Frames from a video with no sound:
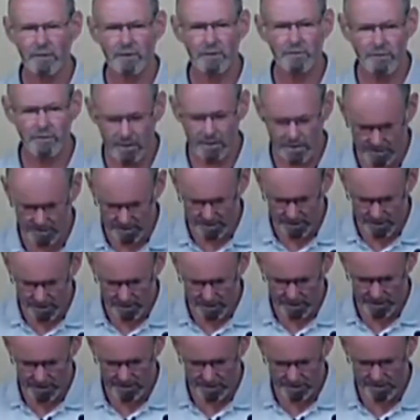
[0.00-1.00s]
of his
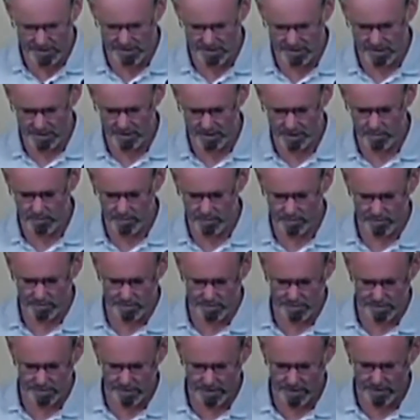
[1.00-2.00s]

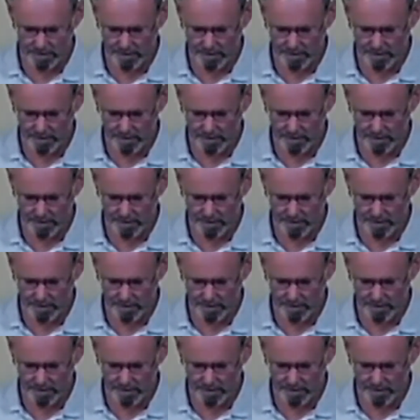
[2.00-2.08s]
disciples.